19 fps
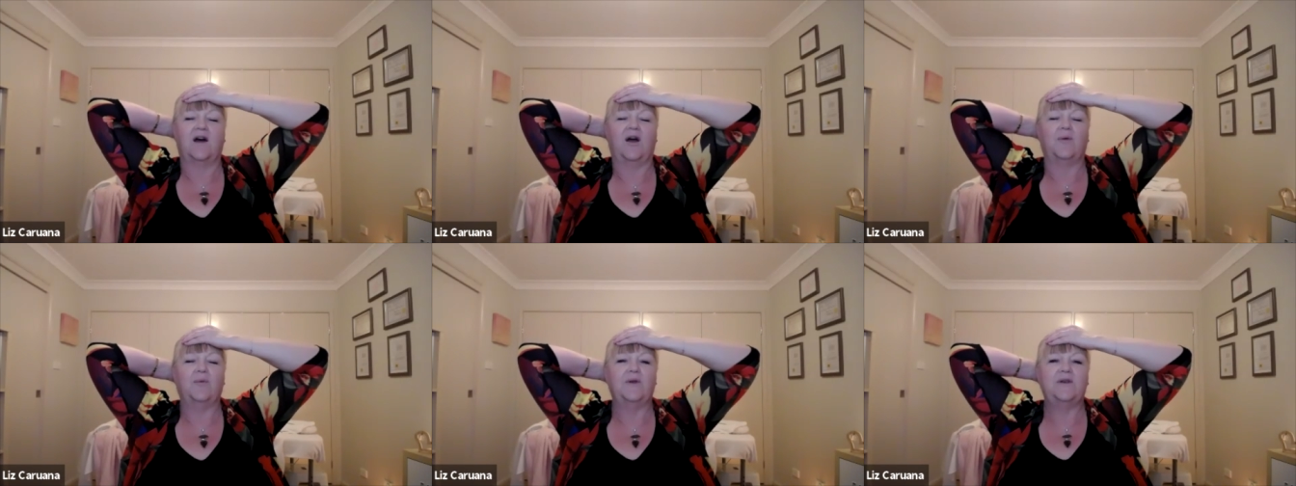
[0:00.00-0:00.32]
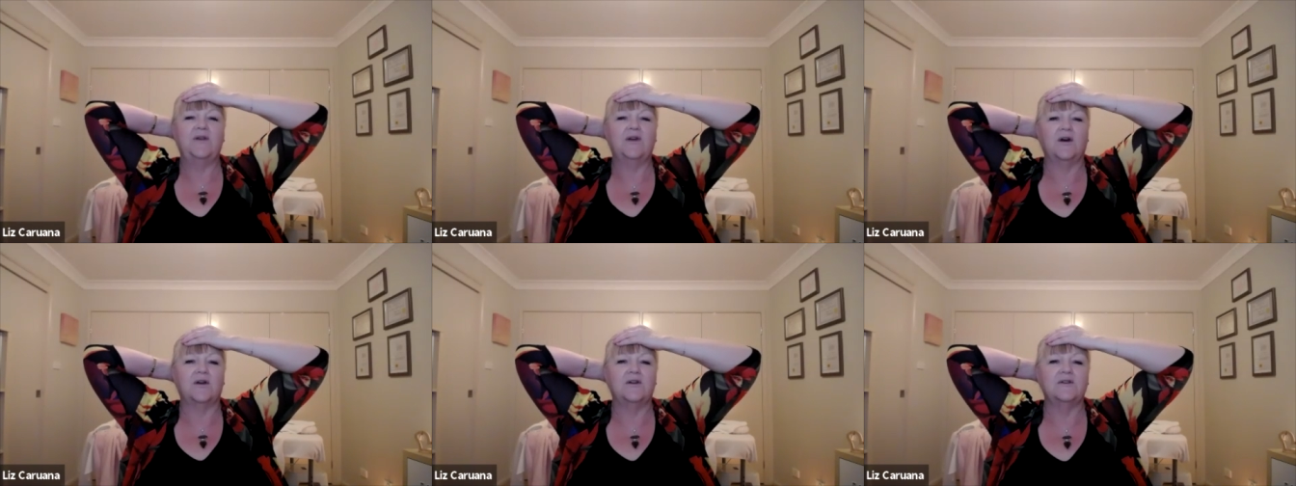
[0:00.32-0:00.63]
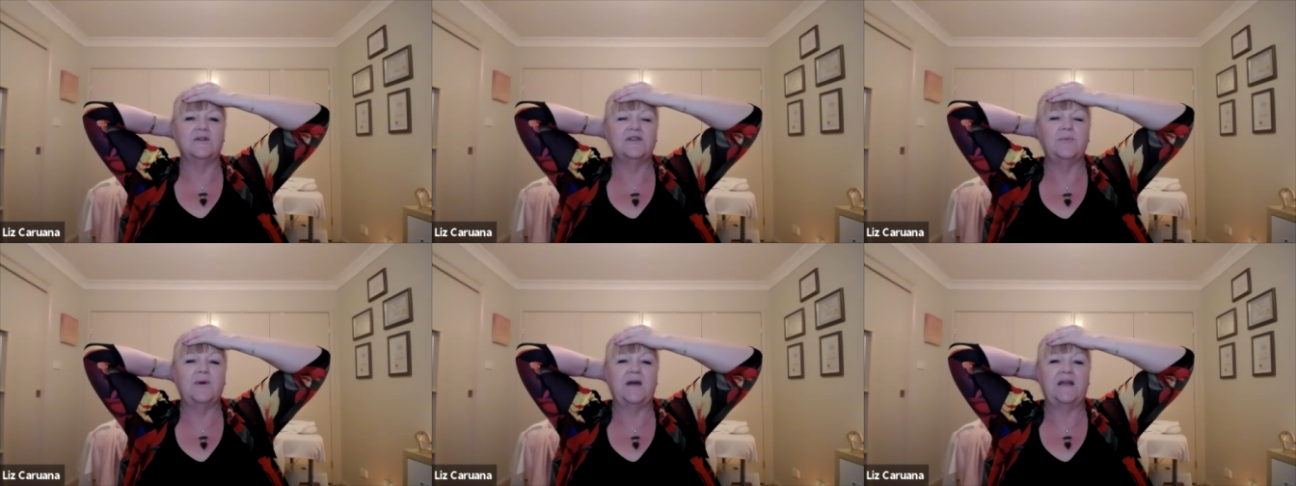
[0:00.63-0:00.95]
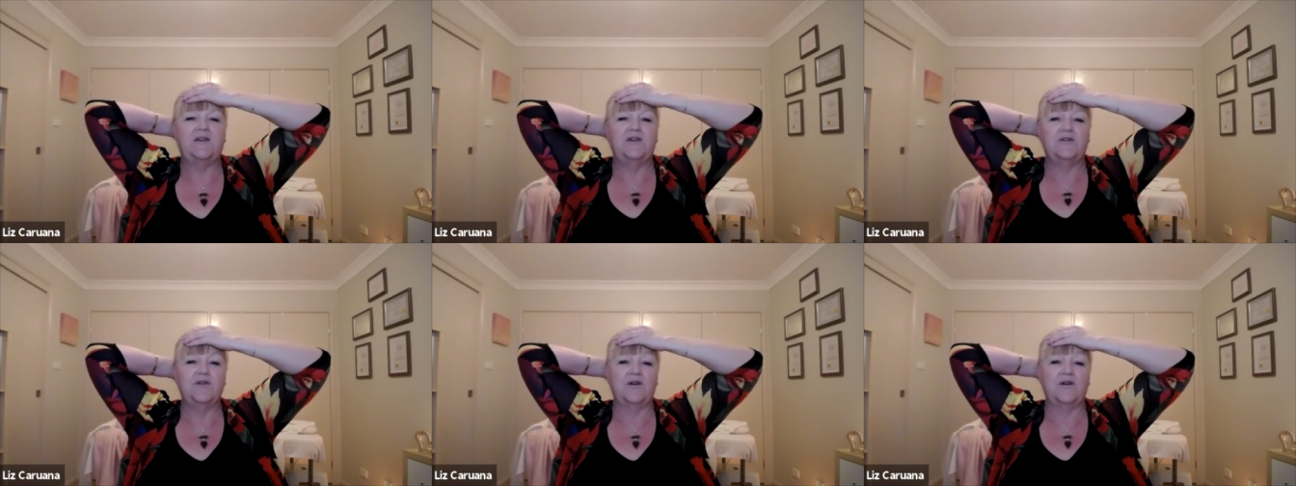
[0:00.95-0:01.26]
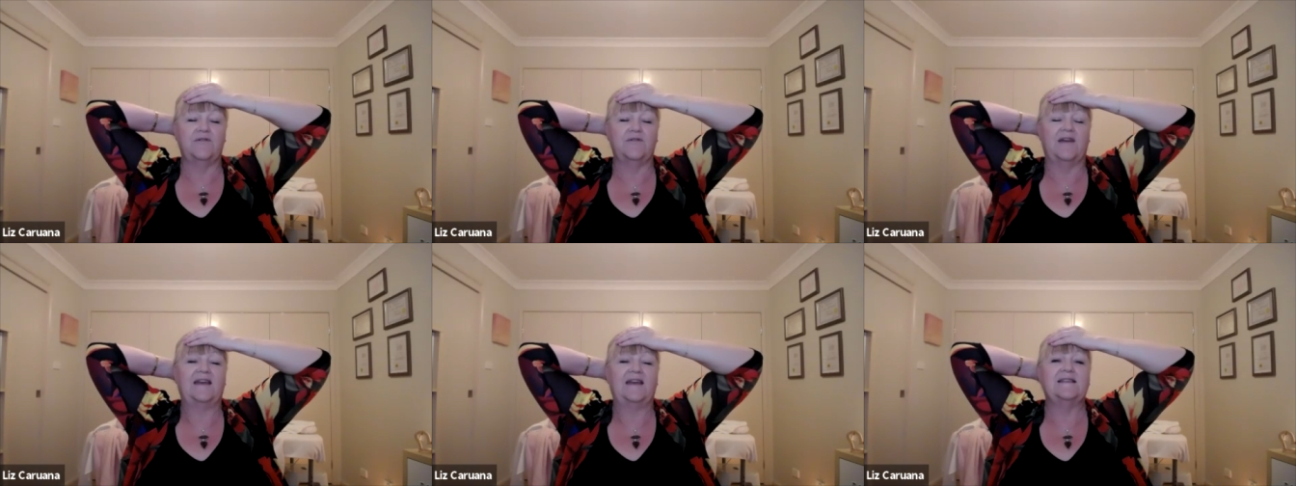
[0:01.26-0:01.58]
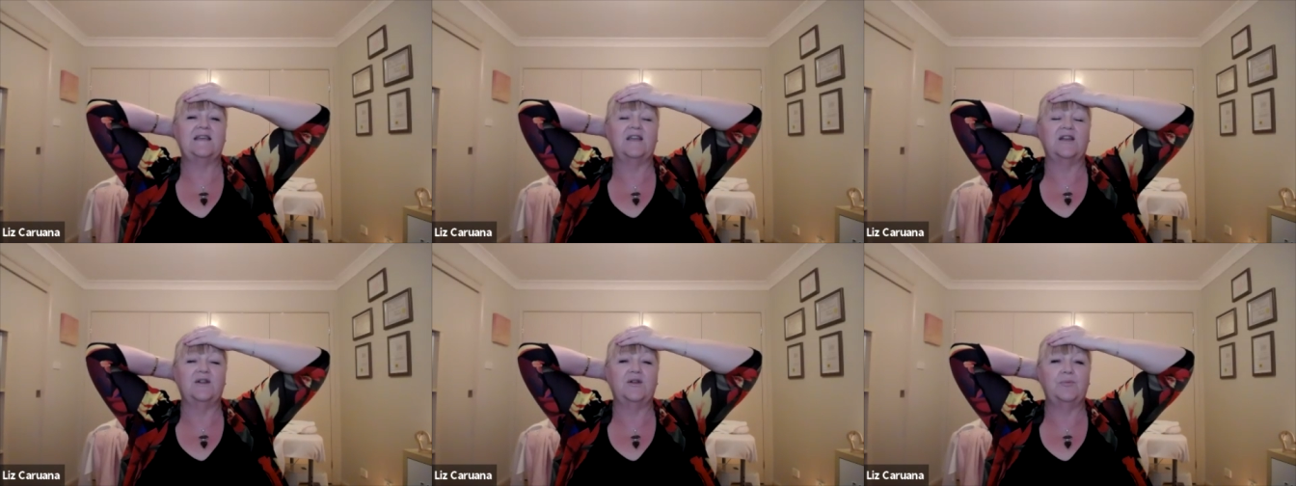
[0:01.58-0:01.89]
I would go to my
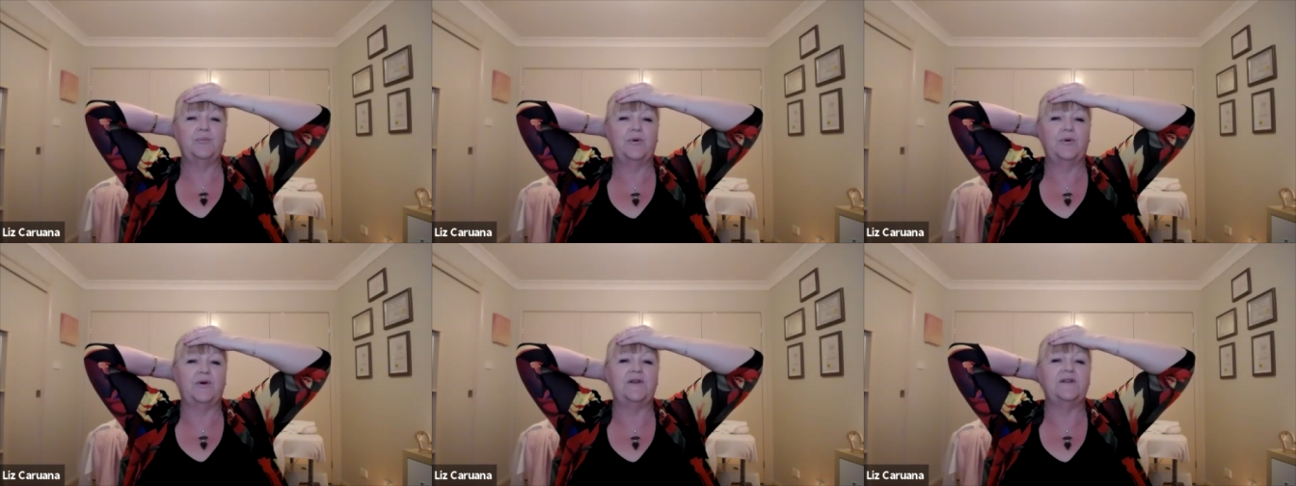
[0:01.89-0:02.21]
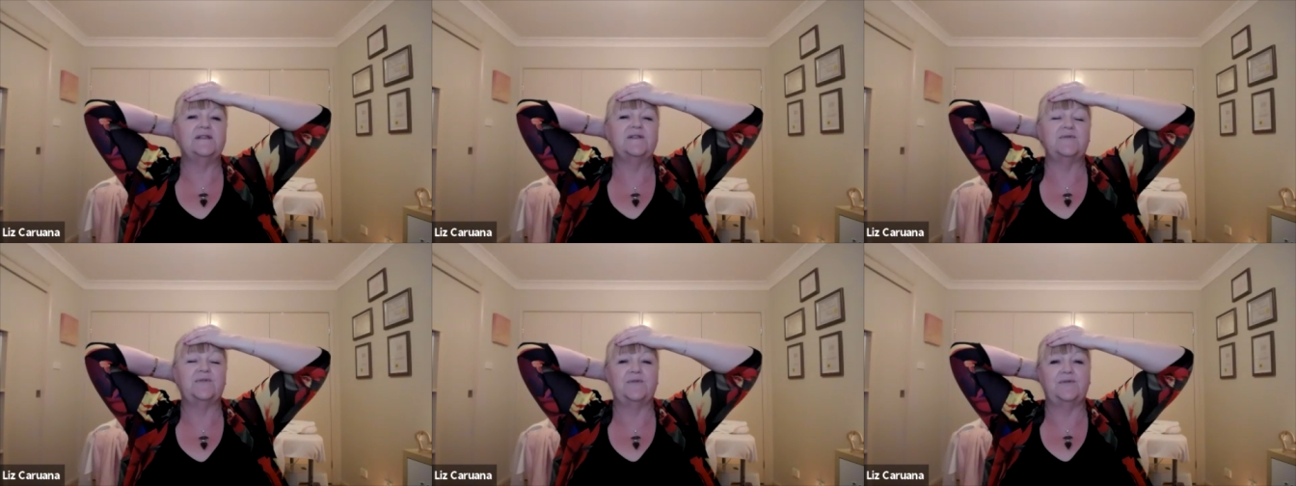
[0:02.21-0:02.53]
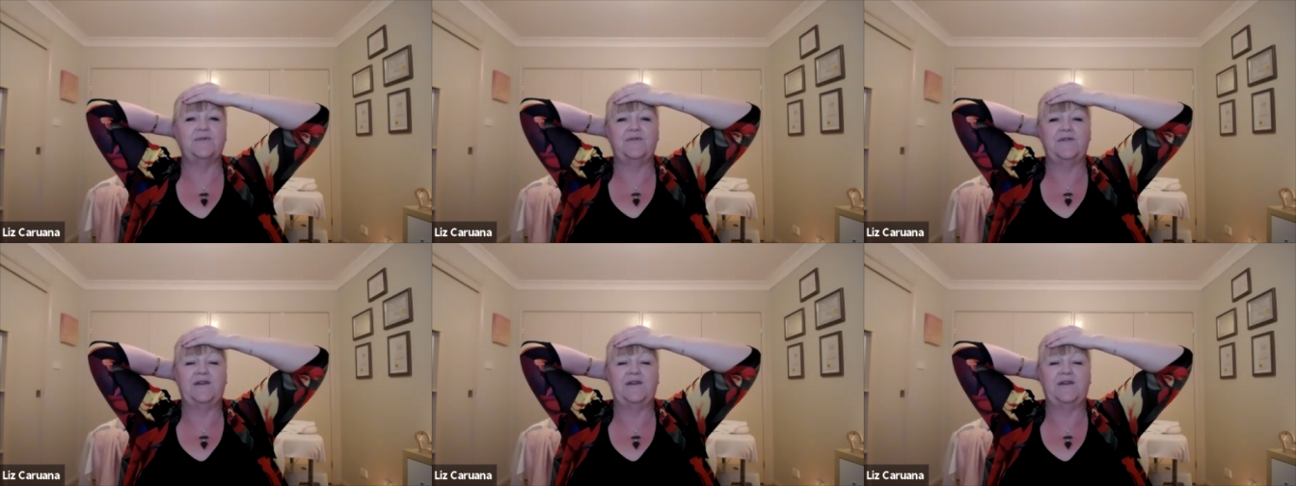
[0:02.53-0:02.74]
neurovascular points for